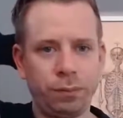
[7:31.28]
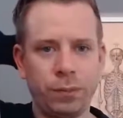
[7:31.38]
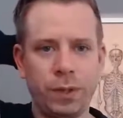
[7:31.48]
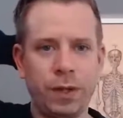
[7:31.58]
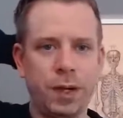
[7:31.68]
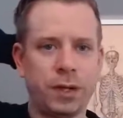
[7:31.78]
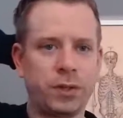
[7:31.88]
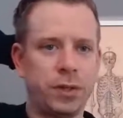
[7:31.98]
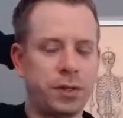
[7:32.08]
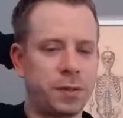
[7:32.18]
You can
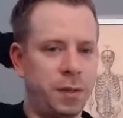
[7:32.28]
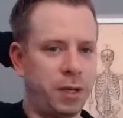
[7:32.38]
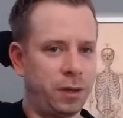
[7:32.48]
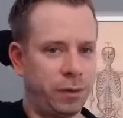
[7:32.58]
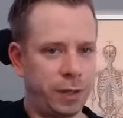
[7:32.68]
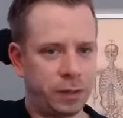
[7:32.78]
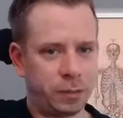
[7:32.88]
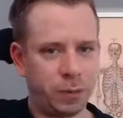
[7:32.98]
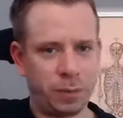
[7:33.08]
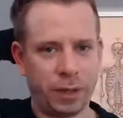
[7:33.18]
actually just make it really
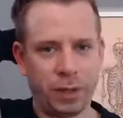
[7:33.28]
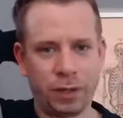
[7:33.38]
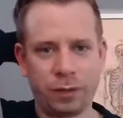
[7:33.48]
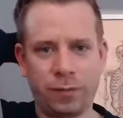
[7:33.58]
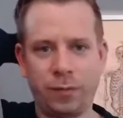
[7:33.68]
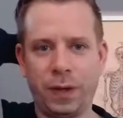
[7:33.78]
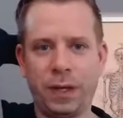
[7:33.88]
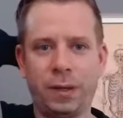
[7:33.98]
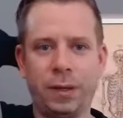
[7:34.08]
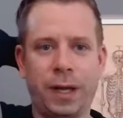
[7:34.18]
small, but you could
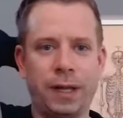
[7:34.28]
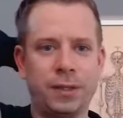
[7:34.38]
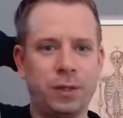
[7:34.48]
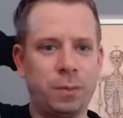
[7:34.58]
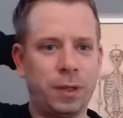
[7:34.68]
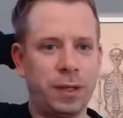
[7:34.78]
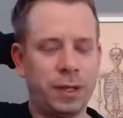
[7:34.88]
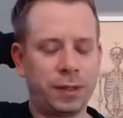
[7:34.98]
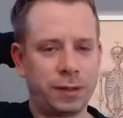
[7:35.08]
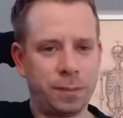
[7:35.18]
feel as you
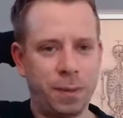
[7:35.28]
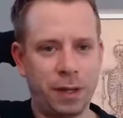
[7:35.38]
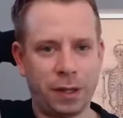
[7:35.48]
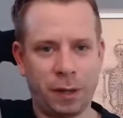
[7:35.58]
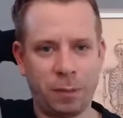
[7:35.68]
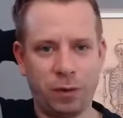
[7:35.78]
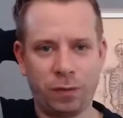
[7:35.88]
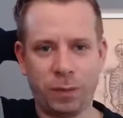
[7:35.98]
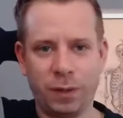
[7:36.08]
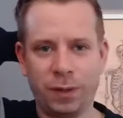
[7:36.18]
begin to make that
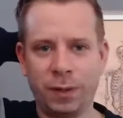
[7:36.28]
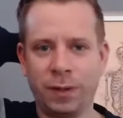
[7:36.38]
movement,